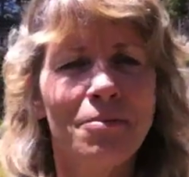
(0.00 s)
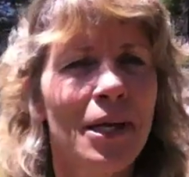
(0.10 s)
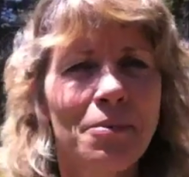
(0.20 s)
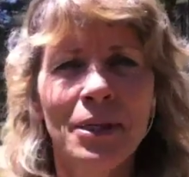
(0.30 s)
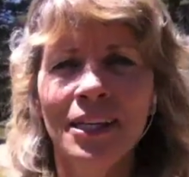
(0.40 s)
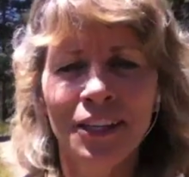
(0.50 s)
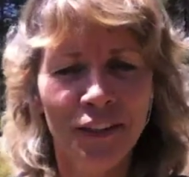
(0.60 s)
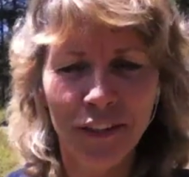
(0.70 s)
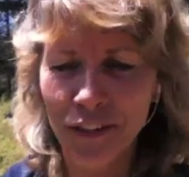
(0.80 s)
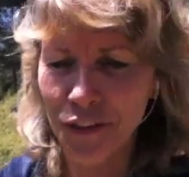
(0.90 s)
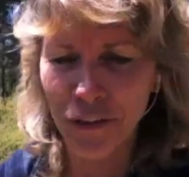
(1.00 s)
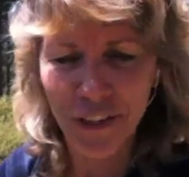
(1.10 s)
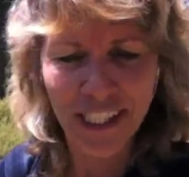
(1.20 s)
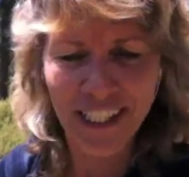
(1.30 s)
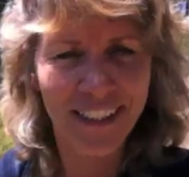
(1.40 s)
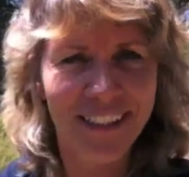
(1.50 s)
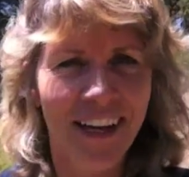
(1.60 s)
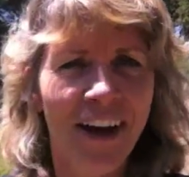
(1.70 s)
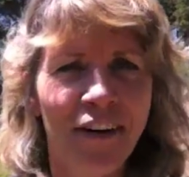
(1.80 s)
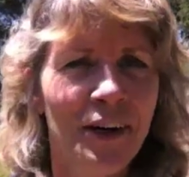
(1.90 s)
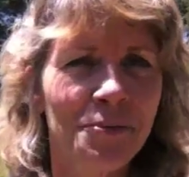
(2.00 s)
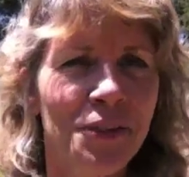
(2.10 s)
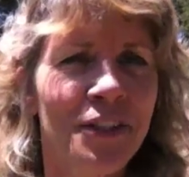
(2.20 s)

Maybe you're drawing little diagrams